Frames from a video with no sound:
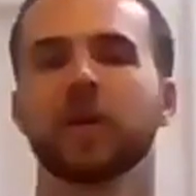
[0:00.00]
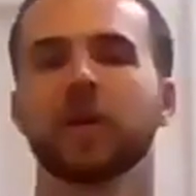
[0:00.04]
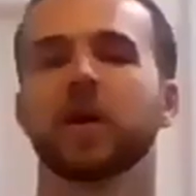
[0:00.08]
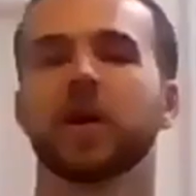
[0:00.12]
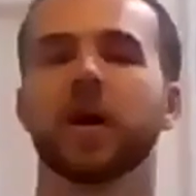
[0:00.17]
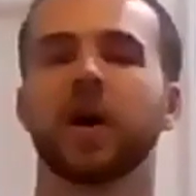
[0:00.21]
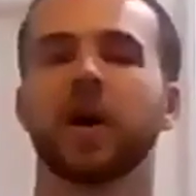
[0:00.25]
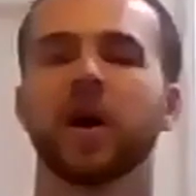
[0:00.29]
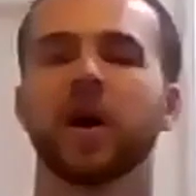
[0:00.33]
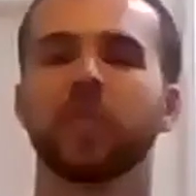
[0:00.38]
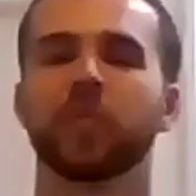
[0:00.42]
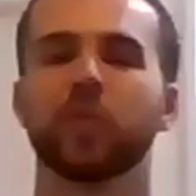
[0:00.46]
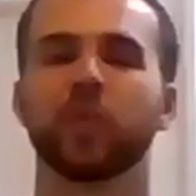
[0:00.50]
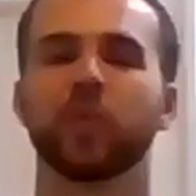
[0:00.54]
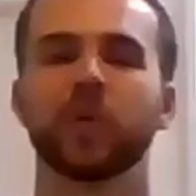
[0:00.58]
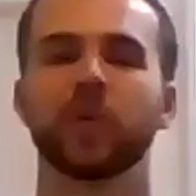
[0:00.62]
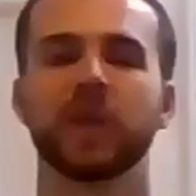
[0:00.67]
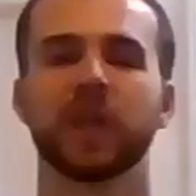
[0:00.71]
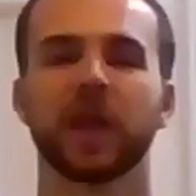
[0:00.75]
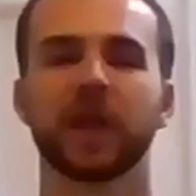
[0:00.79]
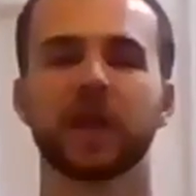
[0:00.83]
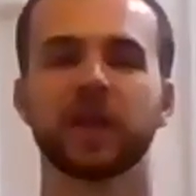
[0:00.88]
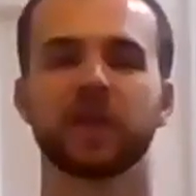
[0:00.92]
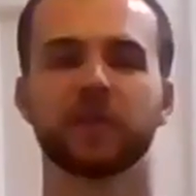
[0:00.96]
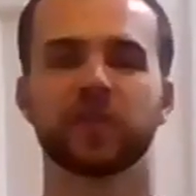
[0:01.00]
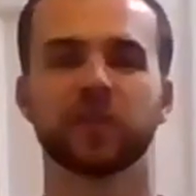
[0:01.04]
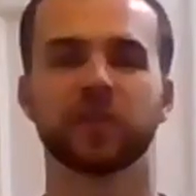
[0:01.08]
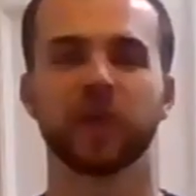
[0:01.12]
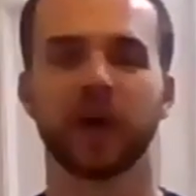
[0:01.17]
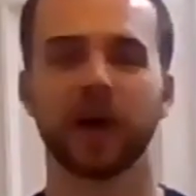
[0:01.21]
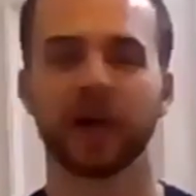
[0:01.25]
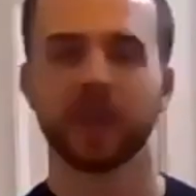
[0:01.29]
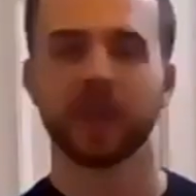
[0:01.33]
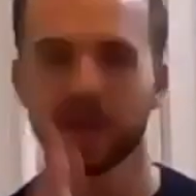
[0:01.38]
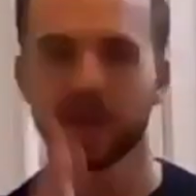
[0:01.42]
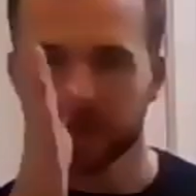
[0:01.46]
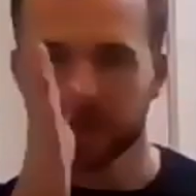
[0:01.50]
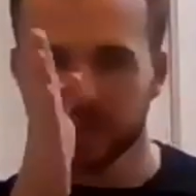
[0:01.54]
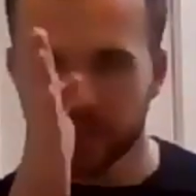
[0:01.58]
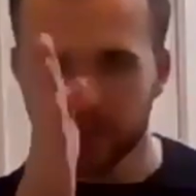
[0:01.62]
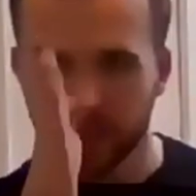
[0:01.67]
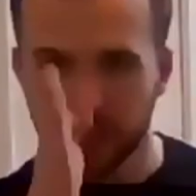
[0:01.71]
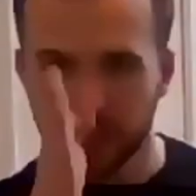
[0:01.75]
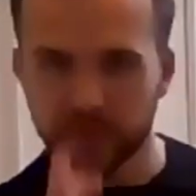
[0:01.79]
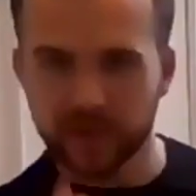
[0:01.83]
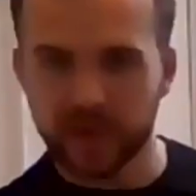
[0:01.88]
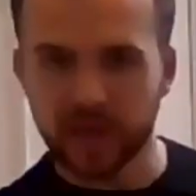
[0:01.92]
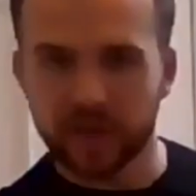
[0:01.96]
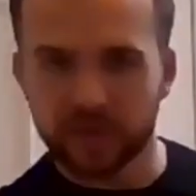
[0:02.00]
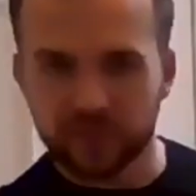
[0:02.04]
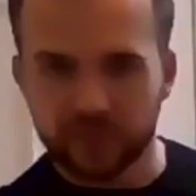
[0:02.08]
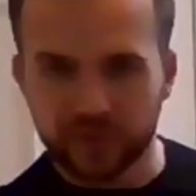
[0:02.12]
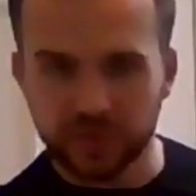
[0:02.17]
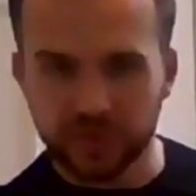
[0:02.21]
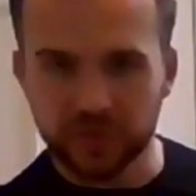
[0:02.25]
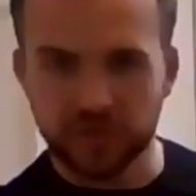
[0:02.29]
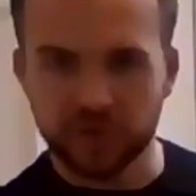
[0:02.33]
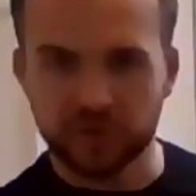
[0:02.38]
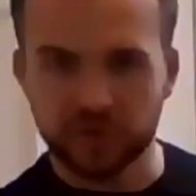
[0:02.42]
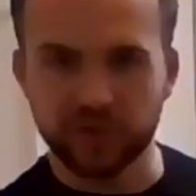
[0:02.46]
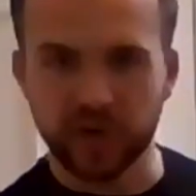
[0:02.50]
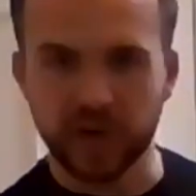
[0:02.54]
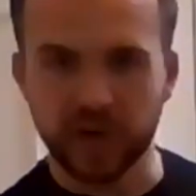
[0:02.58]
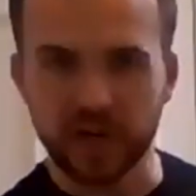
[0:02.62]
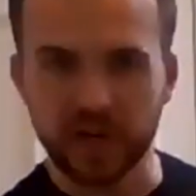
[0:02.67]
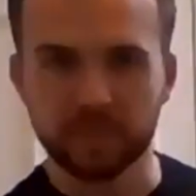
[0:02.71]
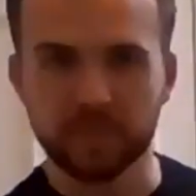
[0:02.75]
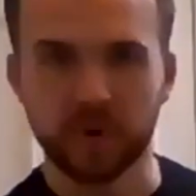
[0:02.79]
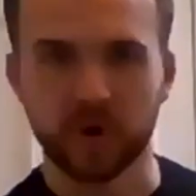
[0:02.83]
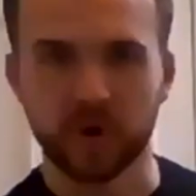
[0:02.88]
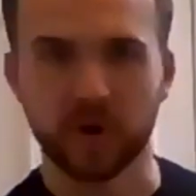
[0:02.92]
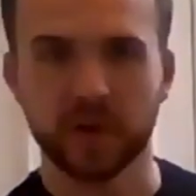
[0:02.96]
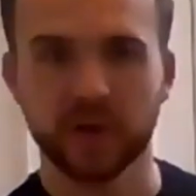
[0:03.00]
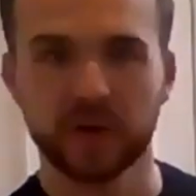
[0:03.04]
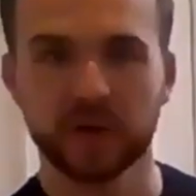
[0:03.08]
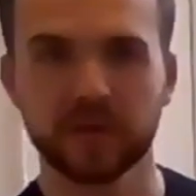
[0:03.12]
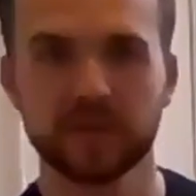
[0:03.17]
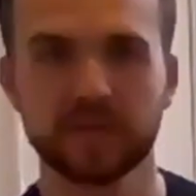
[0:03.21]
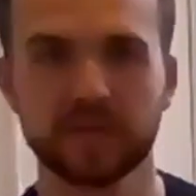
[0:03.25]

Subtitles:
I like to think of it as just a check mark.